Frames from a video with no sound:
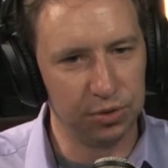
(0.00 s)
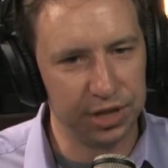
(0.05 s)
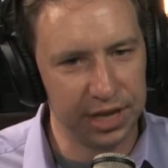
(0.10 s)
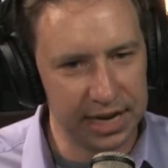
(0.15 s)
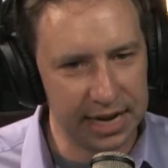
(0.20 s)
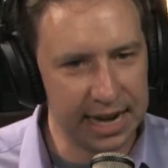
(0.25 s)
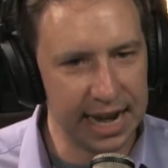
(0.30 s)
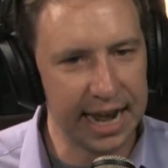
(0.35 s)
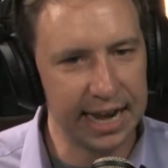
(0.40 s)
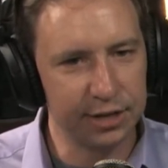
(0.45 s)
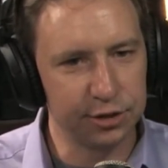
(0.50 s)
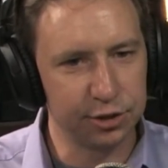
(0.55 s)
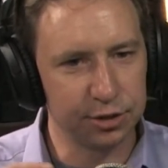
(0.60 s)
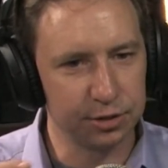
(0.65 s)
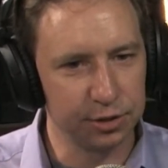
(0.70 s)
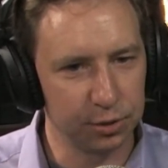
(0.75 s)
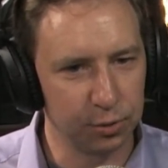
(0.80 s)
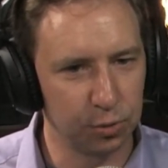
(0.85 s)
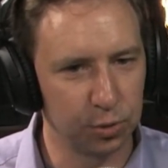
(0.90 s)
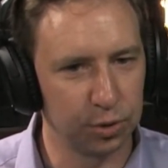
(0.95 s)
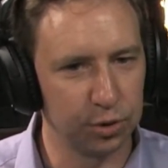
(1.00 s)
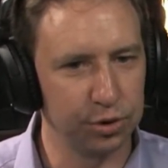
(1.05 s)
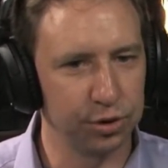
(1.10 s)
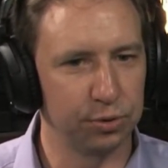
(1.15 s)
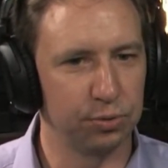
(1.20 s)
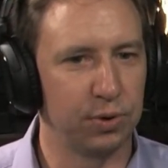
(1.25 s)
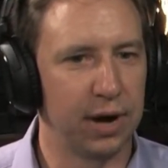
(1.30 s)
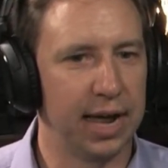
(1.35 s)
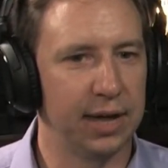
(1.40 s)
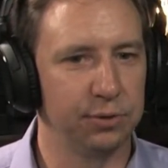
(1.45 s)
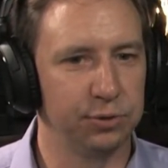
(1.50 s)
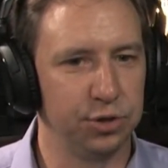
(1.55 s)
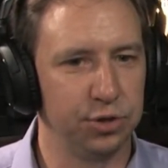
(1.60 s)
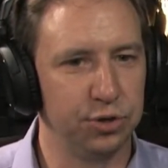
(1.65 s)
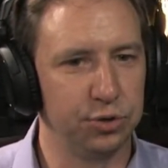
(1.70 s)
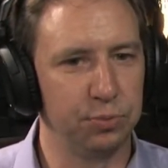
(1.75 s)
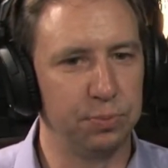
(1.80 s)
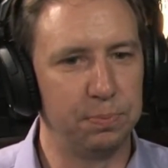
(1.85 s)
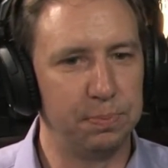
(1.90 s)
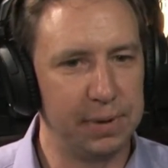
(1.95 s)
nature, the world around
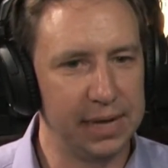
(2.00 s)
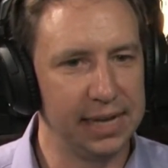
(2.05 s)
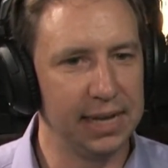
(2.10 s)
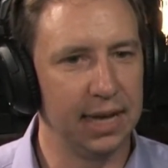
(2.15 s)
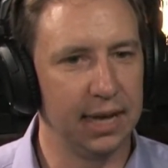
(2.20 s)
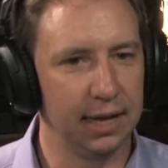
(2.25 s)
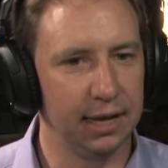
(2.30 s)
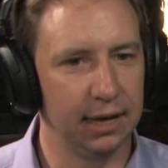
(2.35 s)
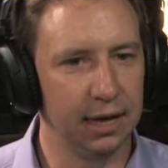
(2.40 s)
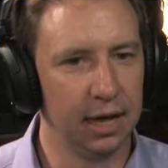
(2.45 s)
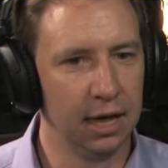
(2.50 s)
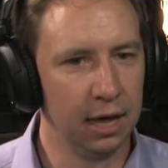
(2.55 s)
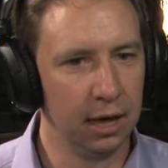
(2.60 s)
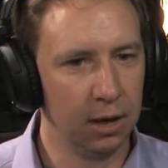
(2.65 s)
you being